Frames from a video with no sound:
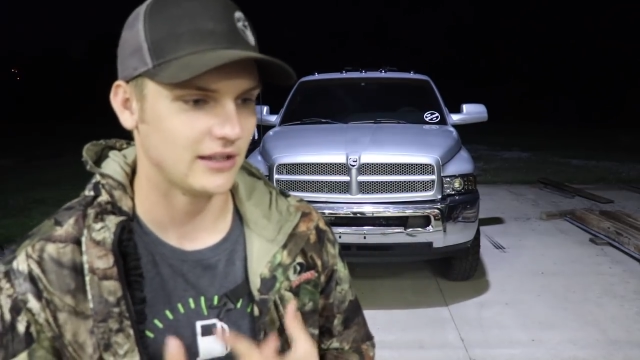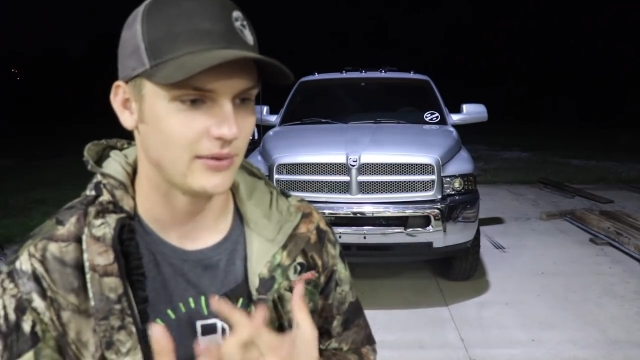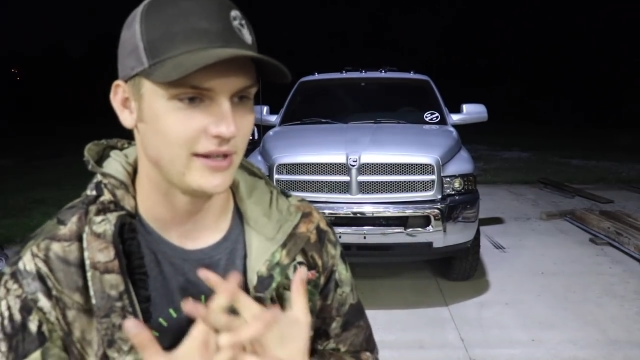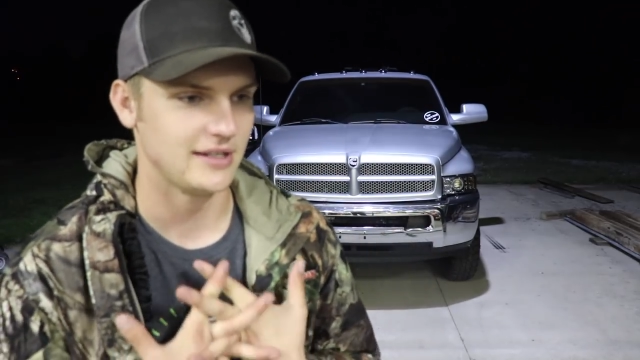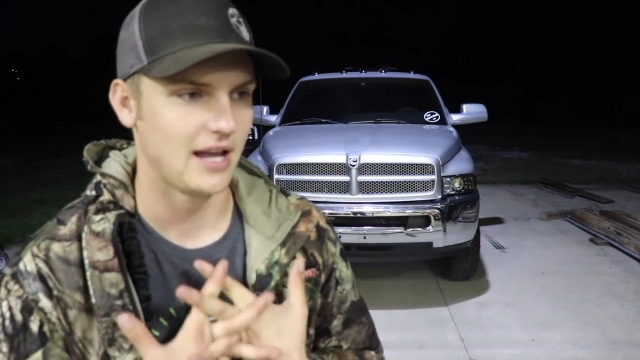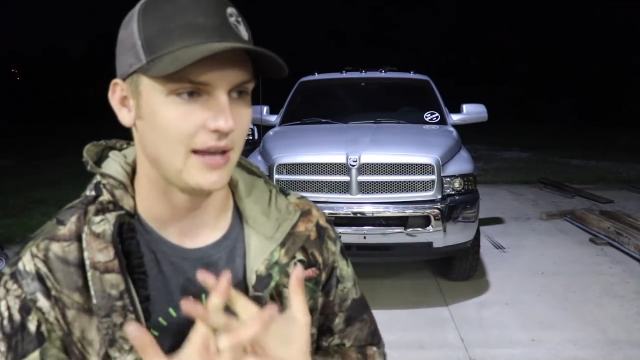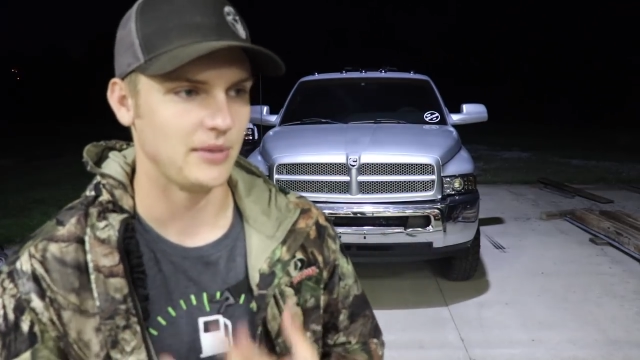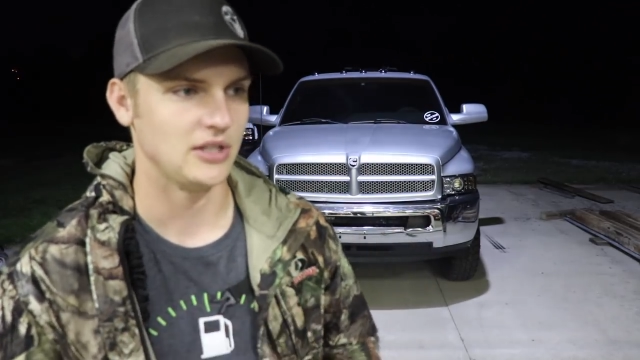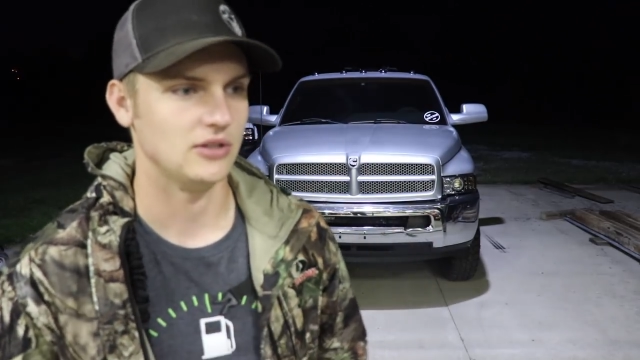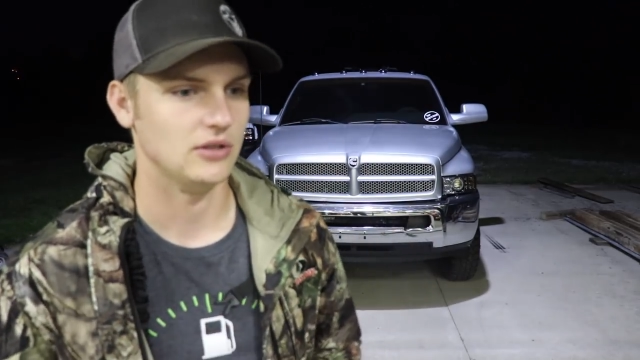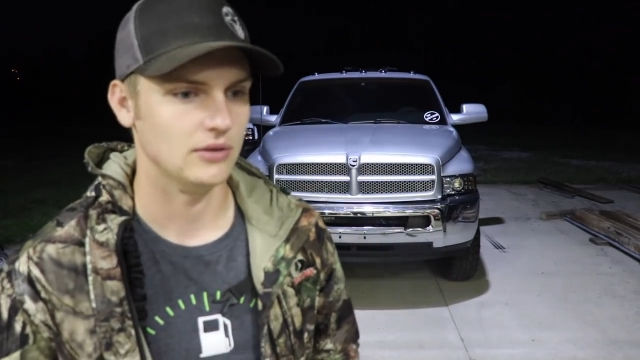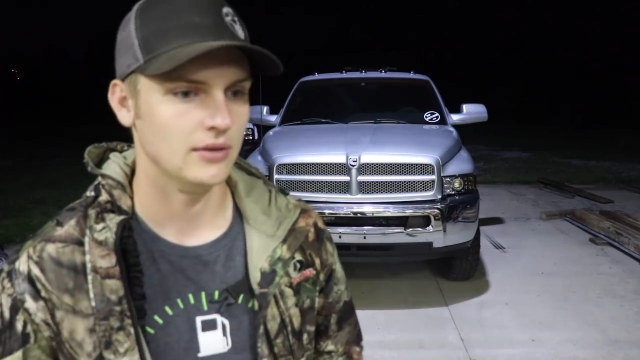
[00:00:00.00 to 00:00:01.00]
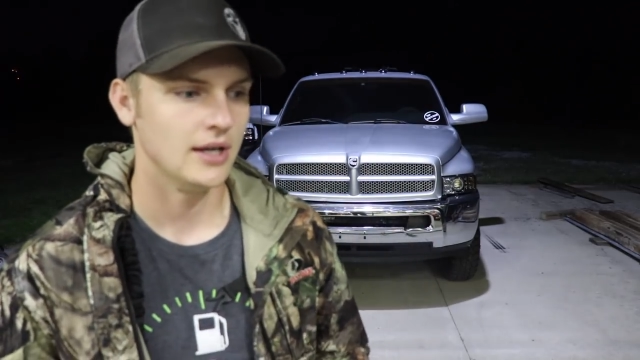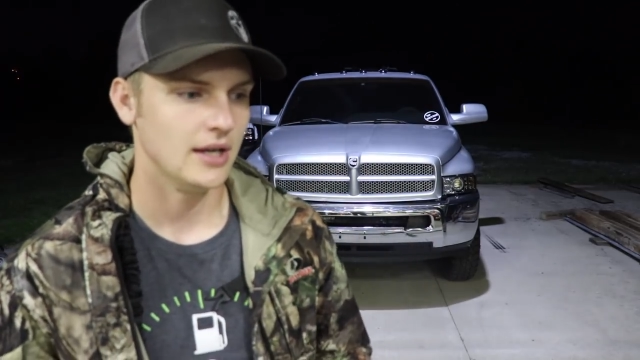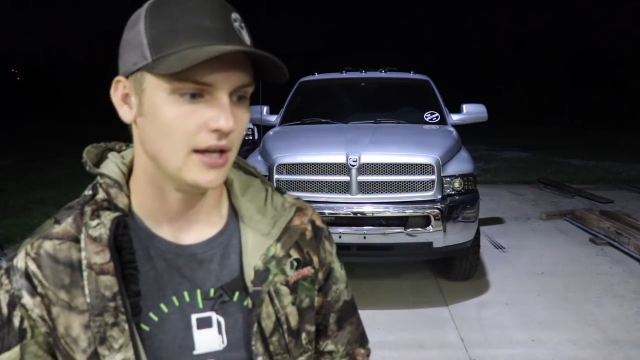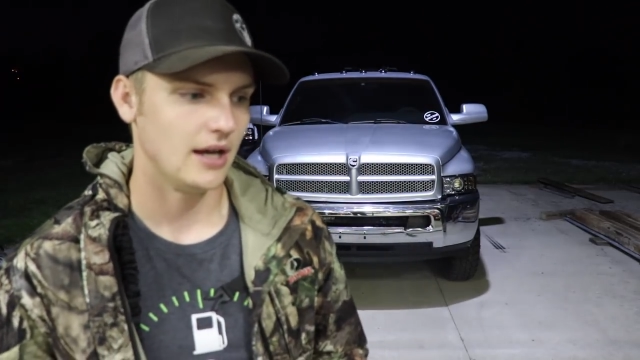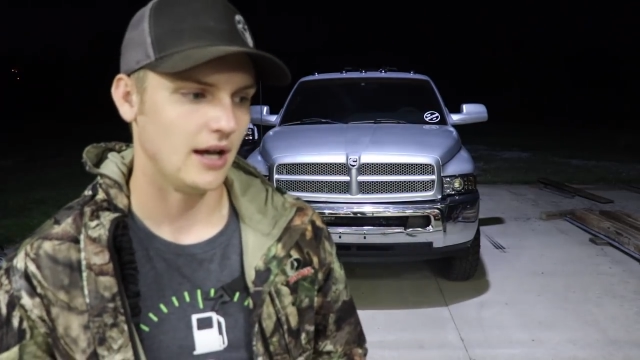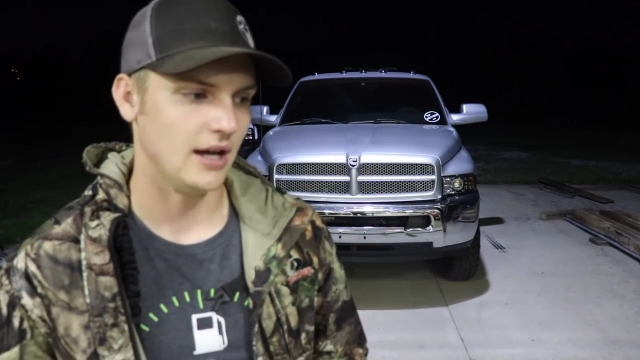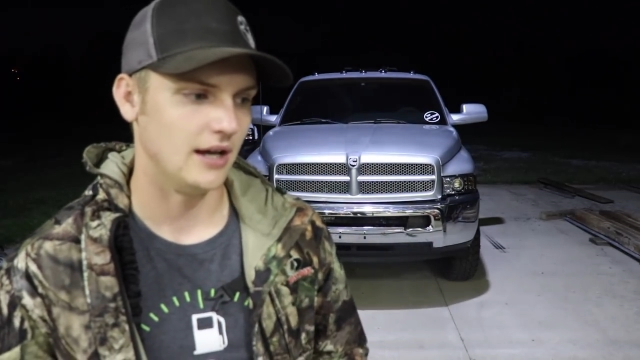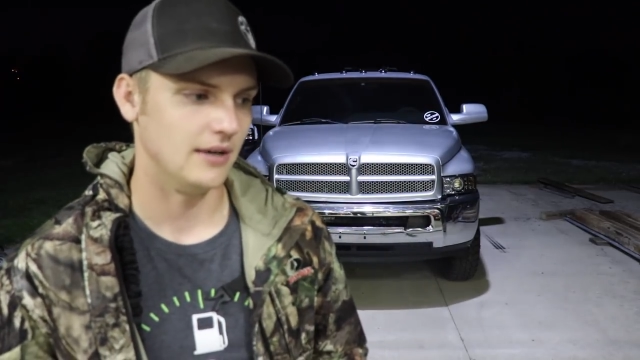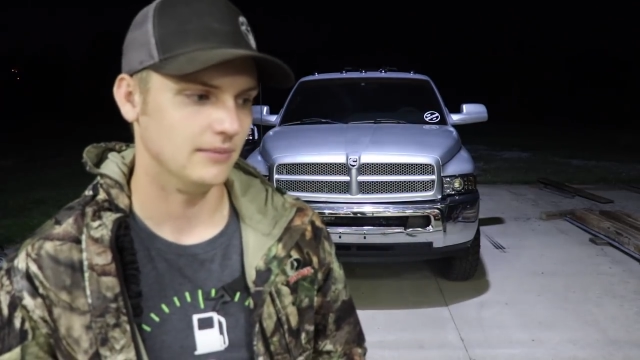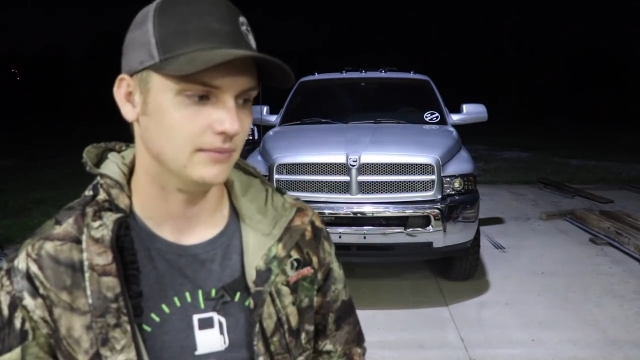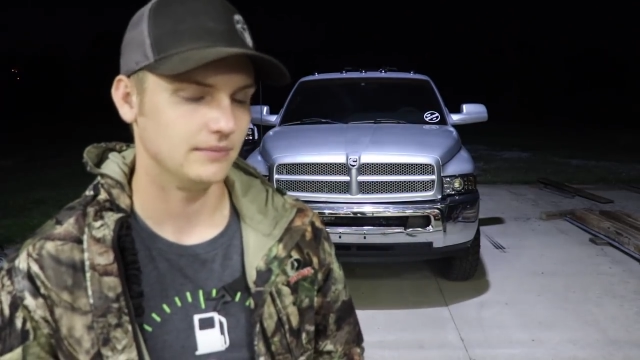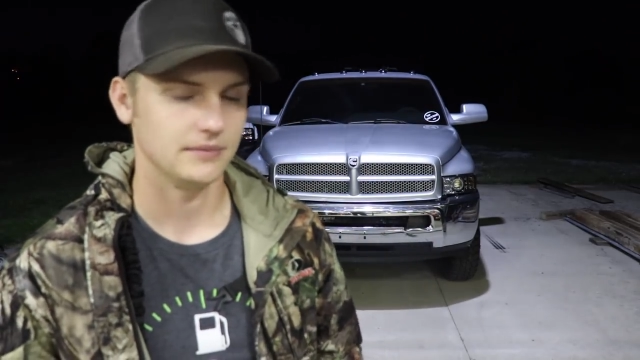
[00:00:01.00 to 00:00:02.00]
right timing to
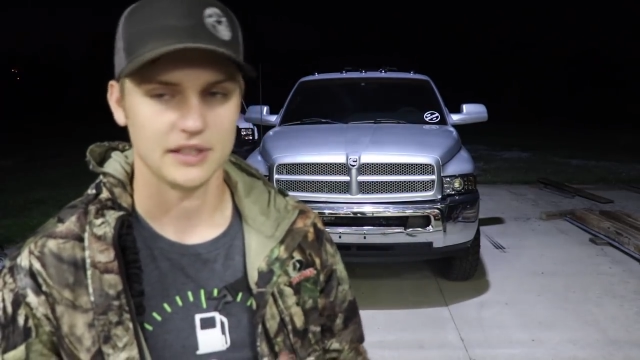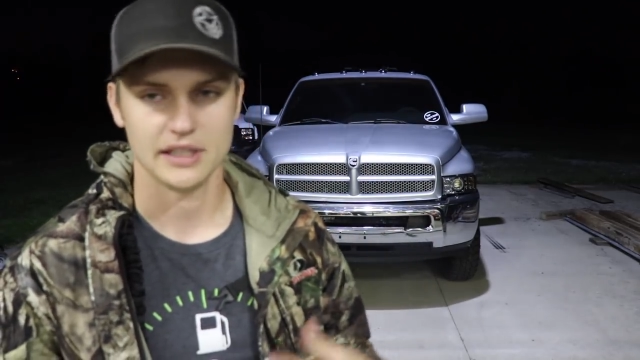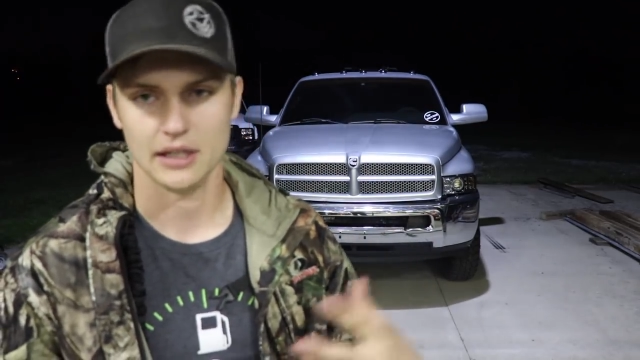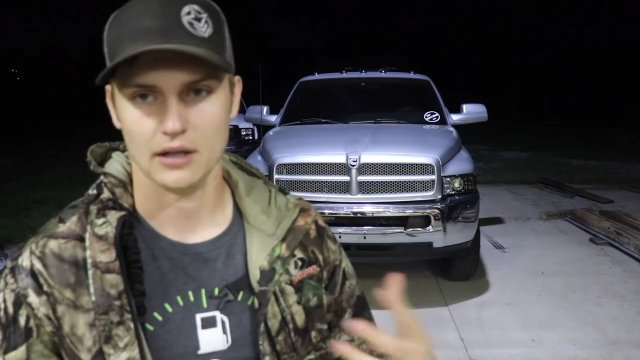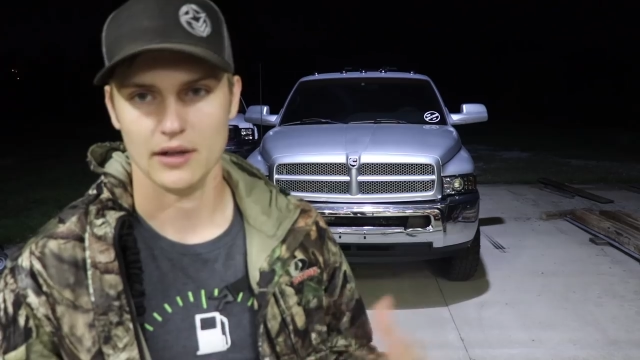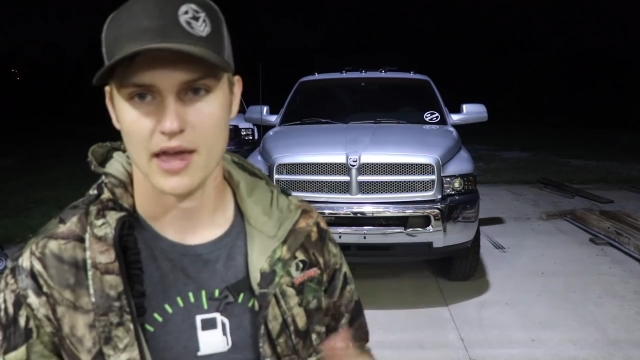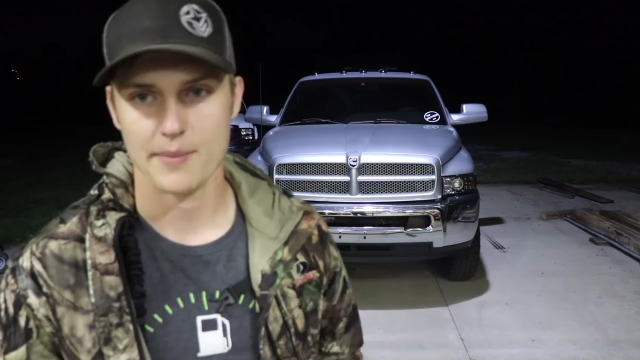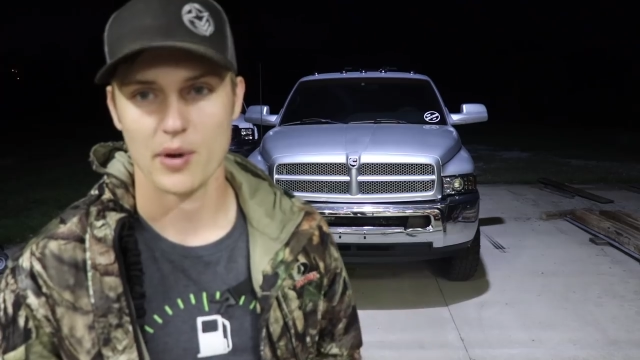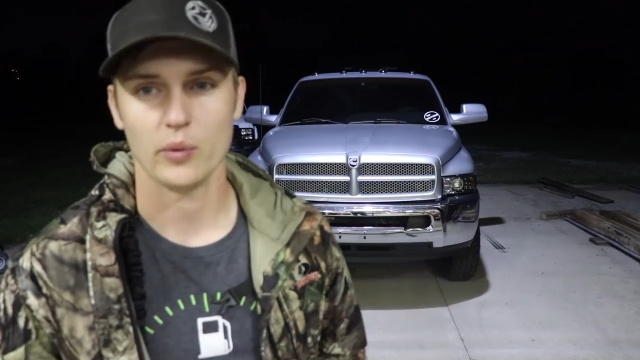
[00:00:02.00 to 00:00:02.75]
get all that,